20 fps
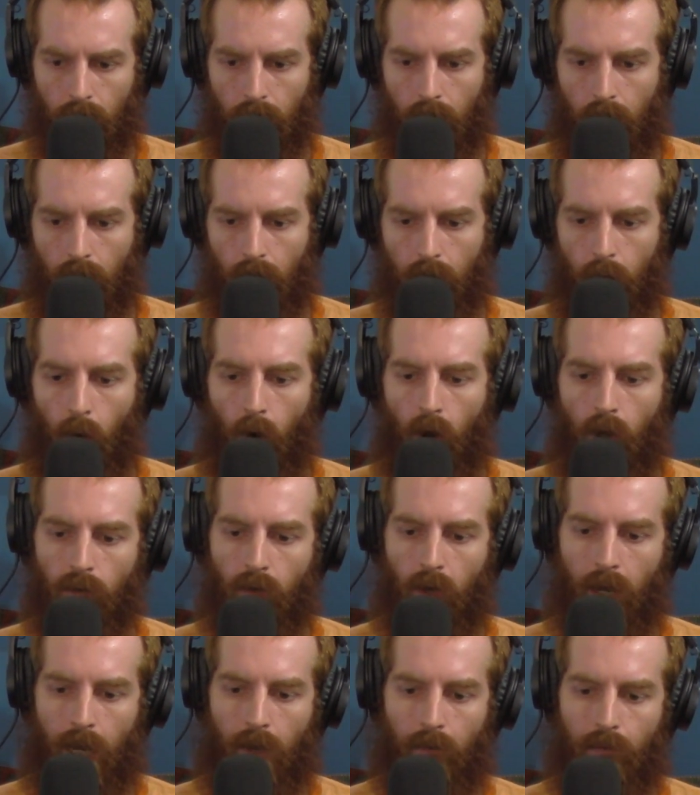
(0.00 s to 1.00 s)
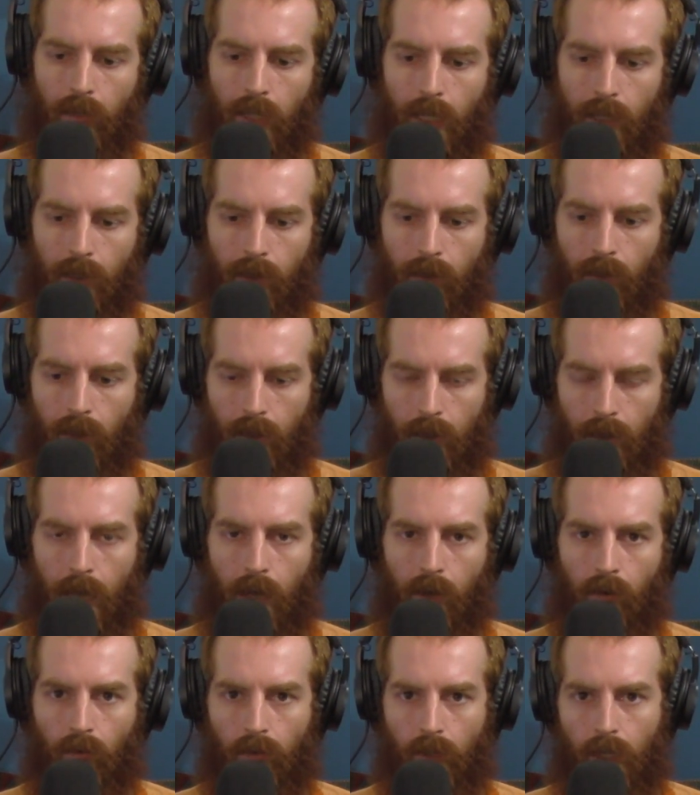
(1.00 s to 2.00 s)
You also have to,
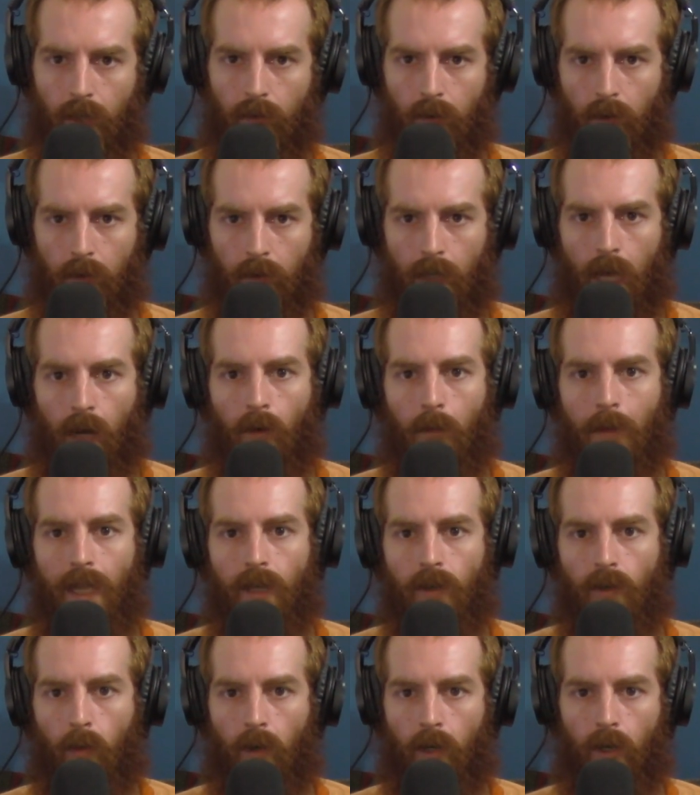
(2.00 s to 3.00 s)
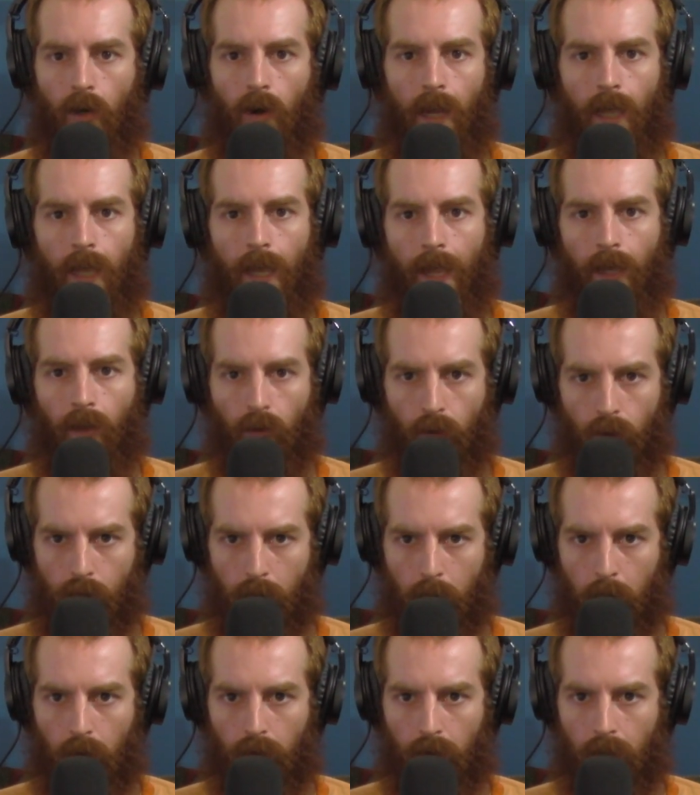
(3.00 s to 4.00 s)
that'll make it to where you're
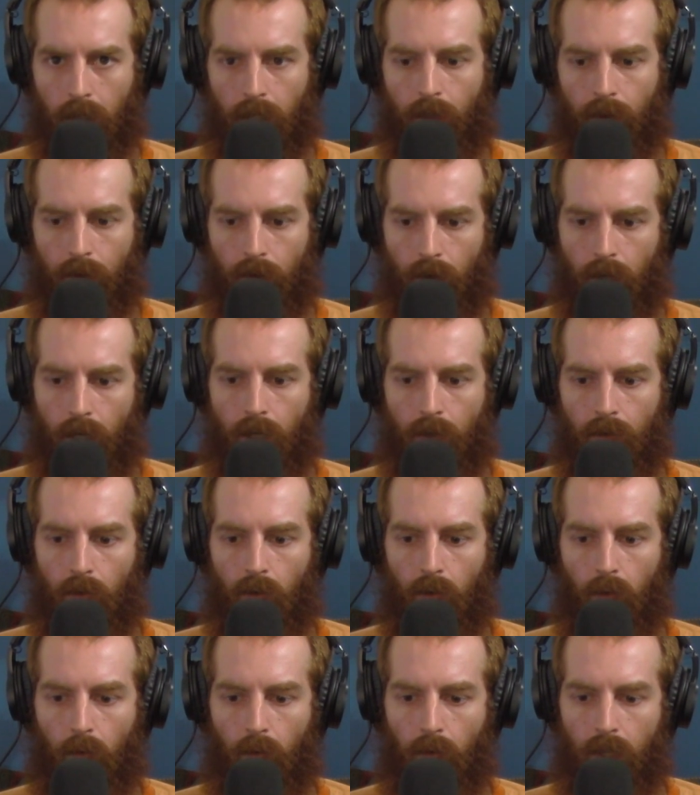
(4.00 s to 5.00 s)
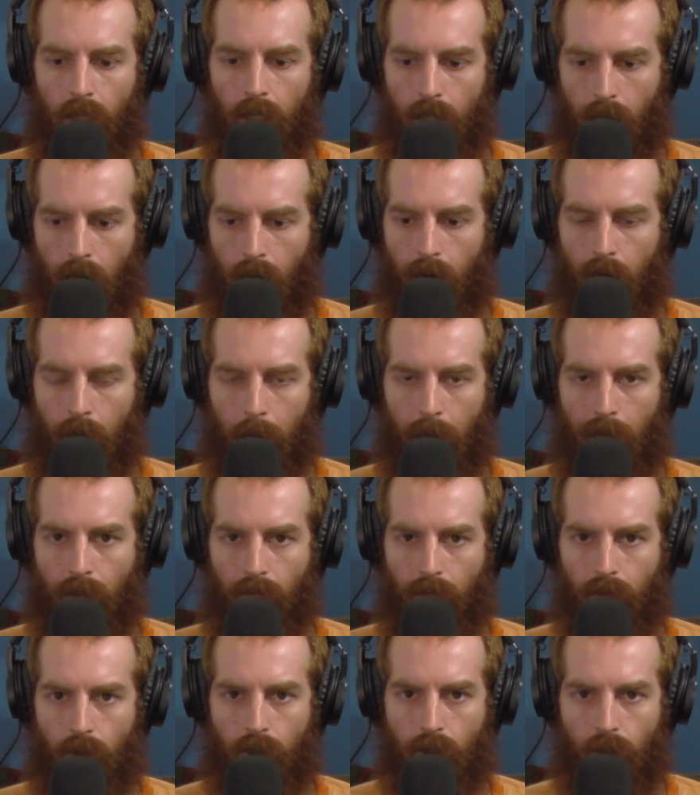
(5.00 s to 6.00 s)
eligible to enter into the kayak bass
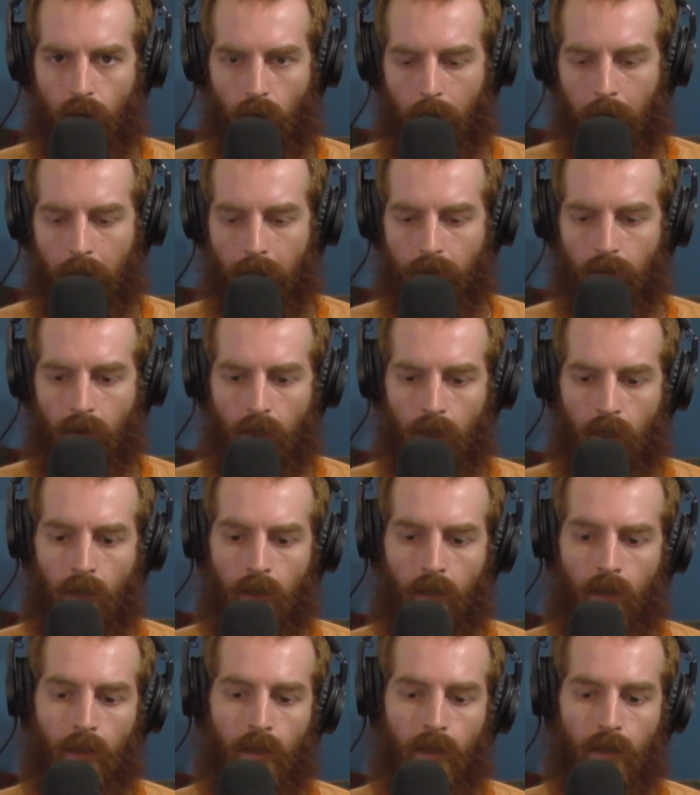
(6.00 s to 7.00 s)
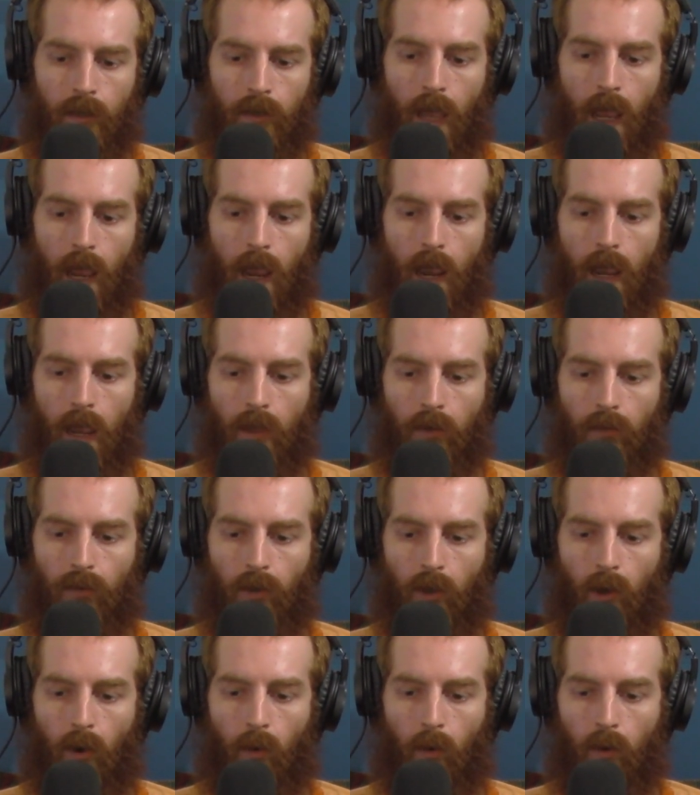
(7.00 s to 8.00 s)
fishing tournaments. And
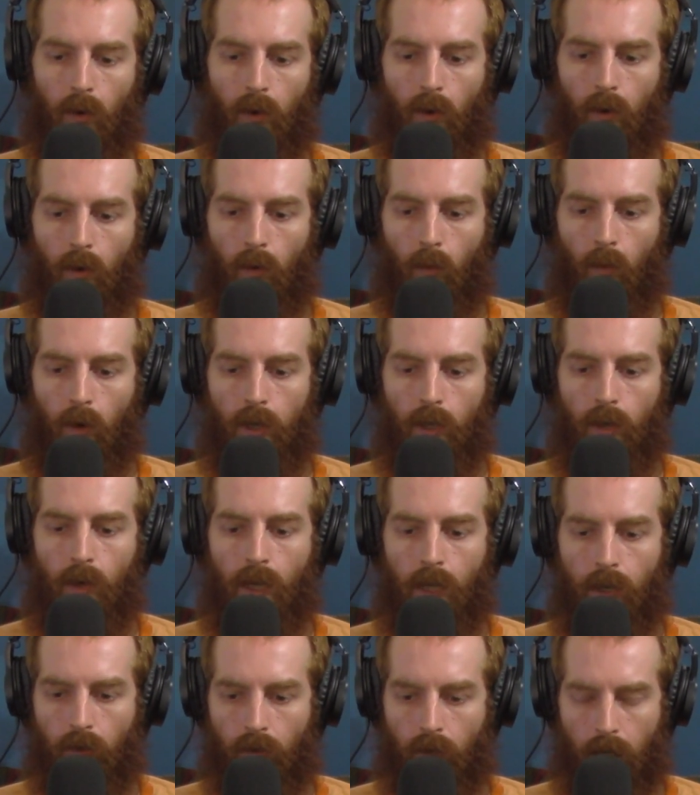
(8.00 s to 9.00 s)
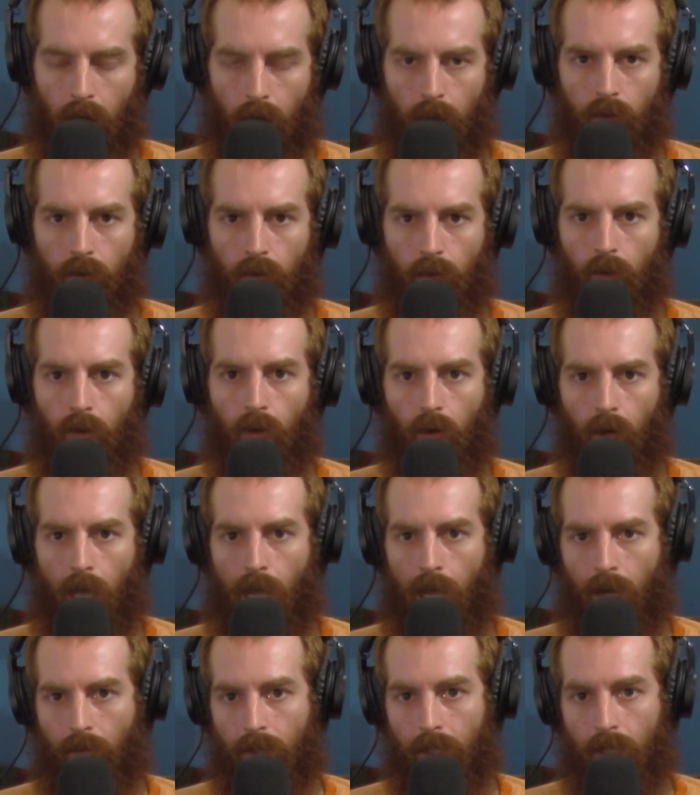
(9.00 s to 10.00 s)
so when you enter in, you're going to
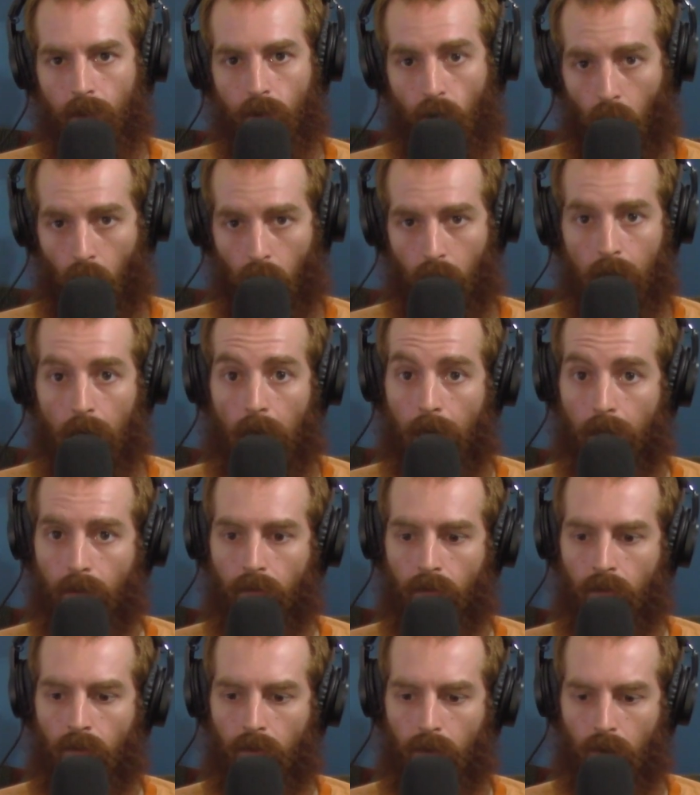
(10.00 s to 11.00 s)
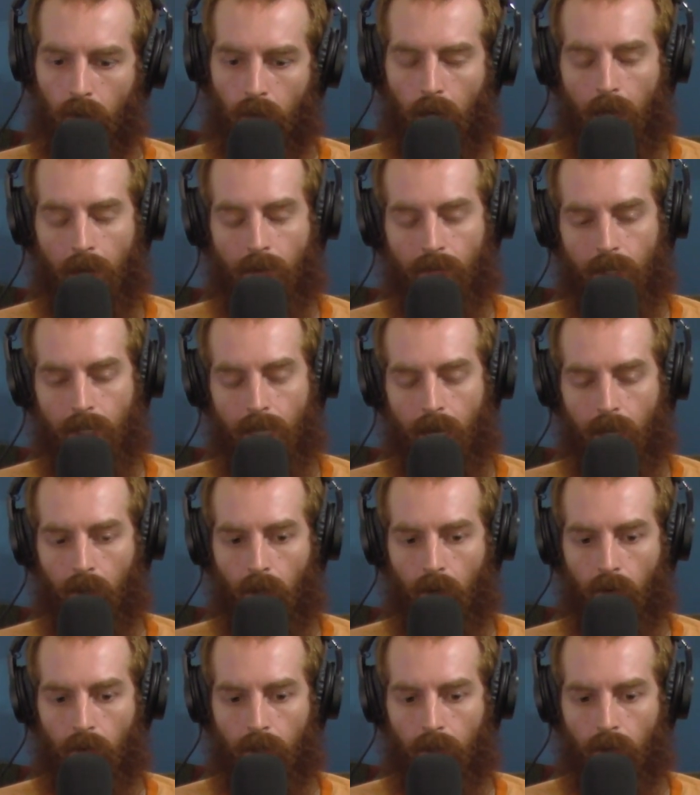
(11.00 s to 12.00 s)
have to get Tourney X. You're going to have to
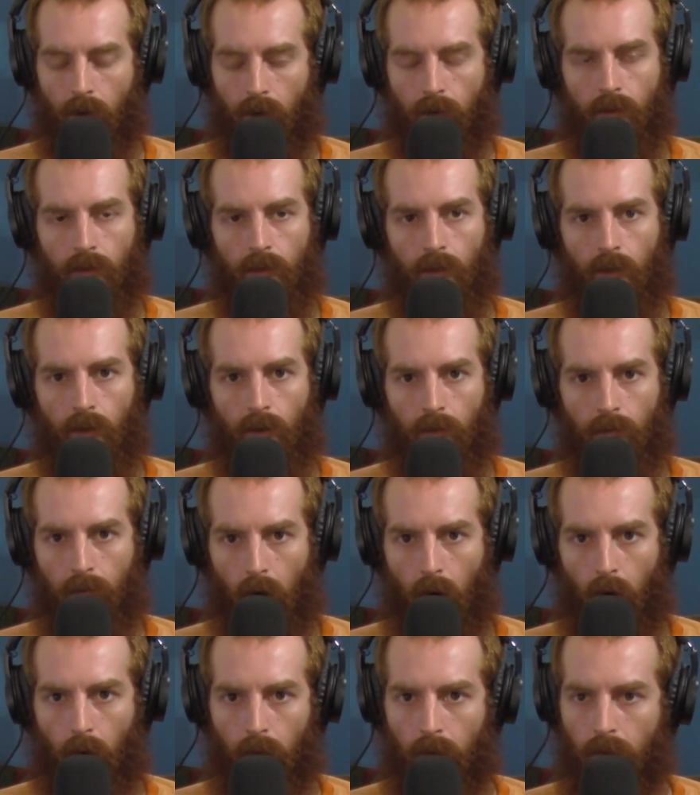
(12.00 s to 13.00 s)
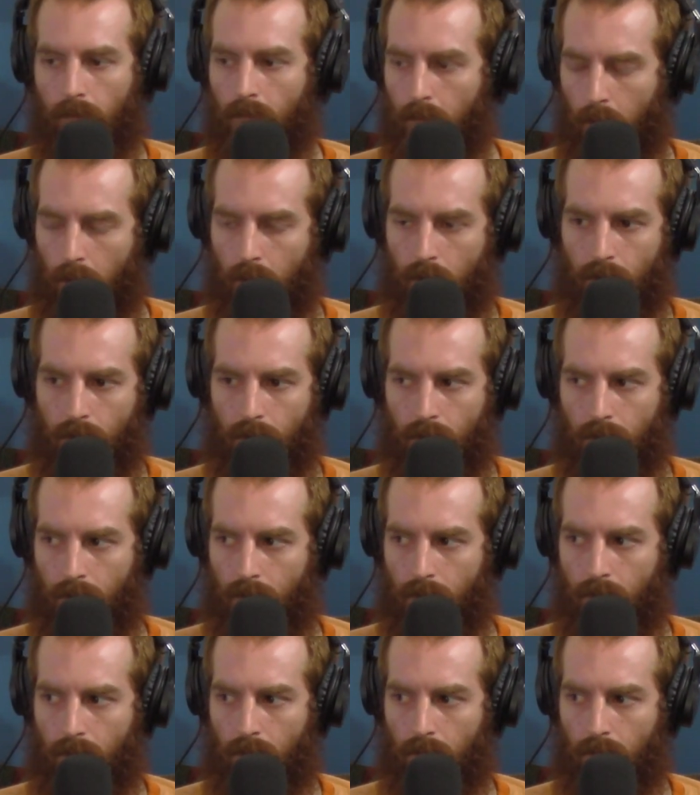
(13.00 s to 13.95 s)
download it onto your phone, which is